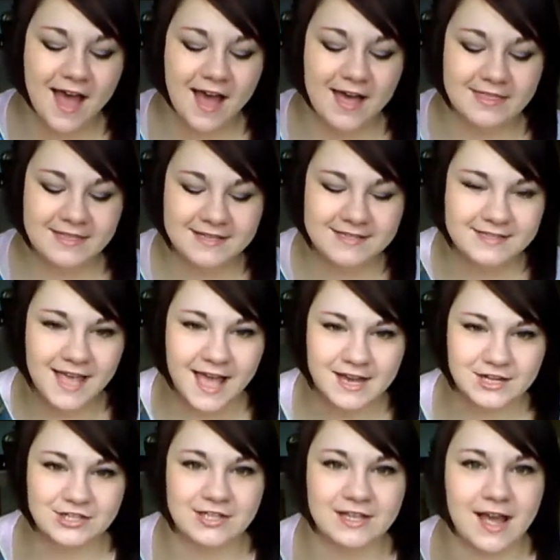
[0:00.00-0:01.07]
This
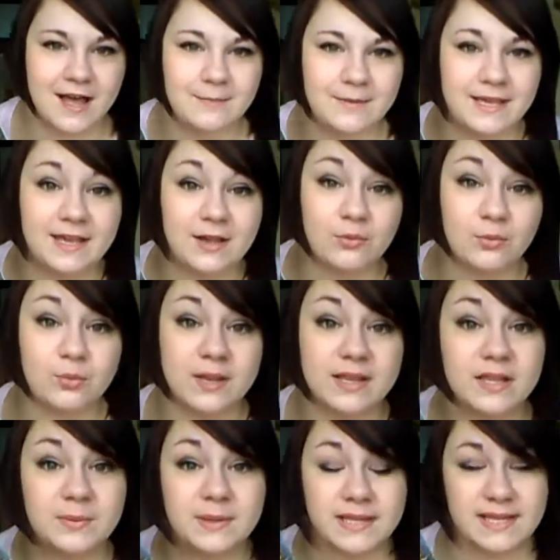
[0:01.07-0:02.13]
actually got me
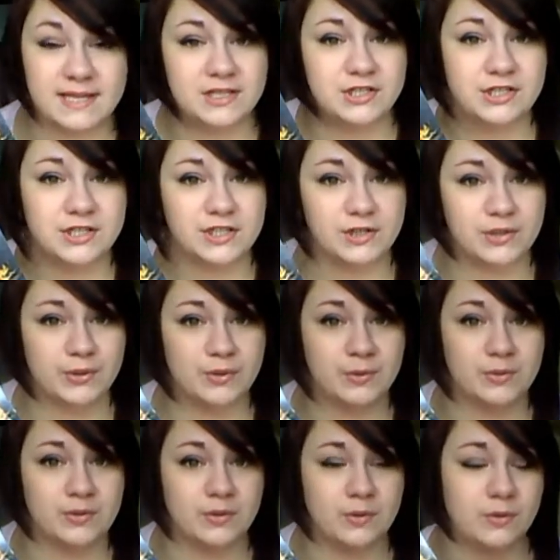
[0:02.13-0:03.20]
really, really
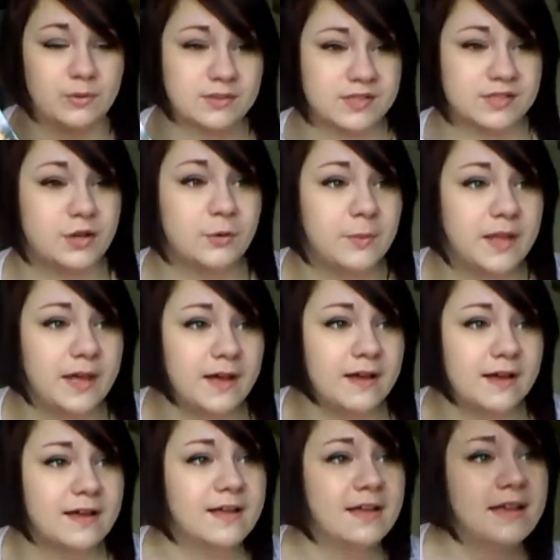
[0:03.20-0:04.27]
into the whole
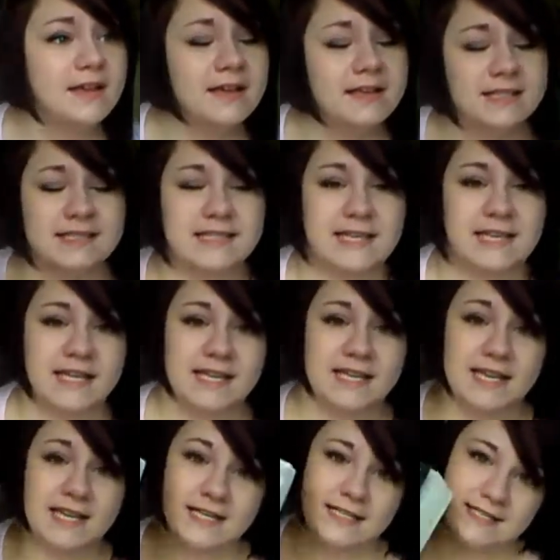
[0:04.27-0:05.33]
dystopia scene
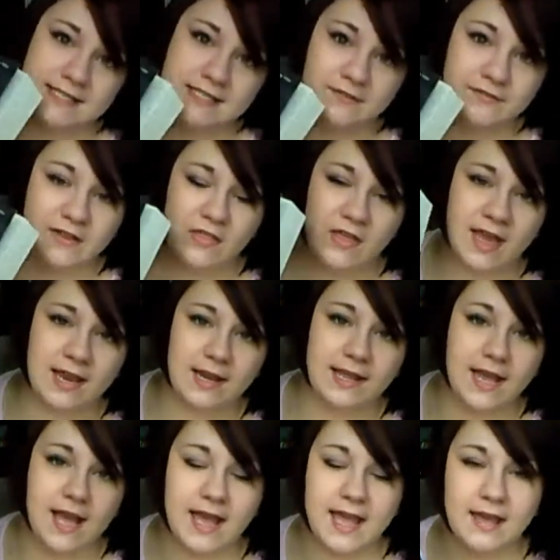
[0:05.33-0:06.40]
and stuff like that.
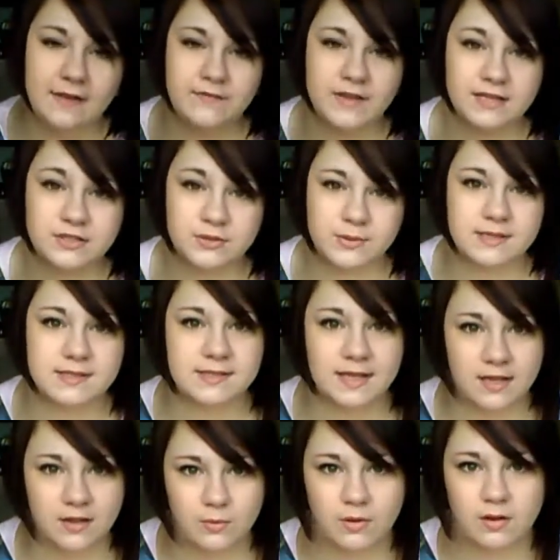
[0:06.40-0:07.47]
I have yet to read the
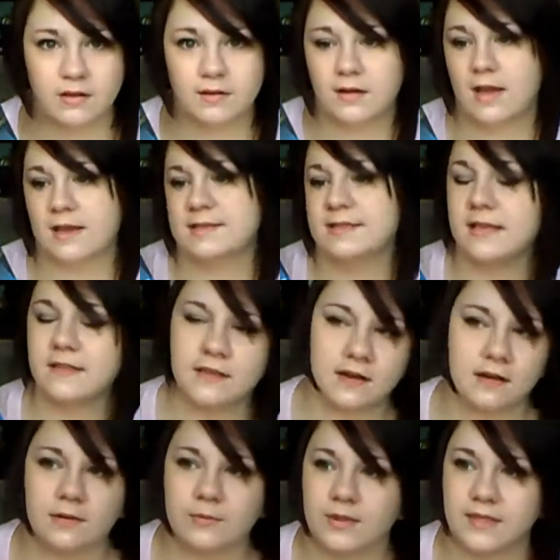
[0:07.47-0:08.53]
second one. I say
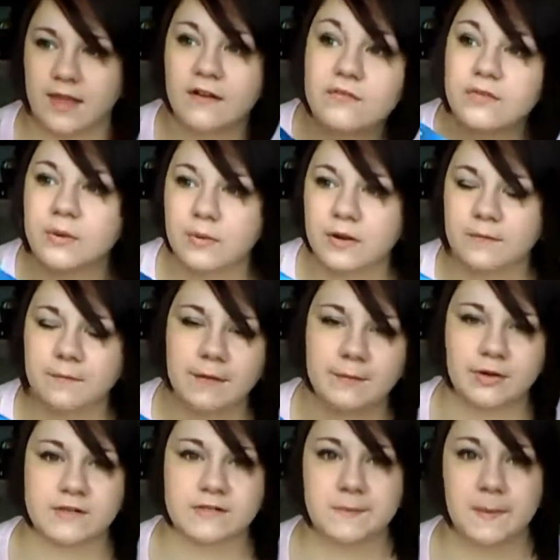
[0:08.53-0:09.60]
that with every one of my
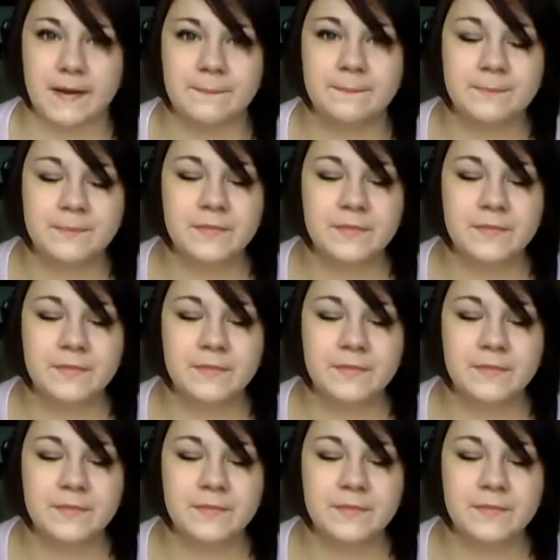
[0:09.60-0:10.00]
books, but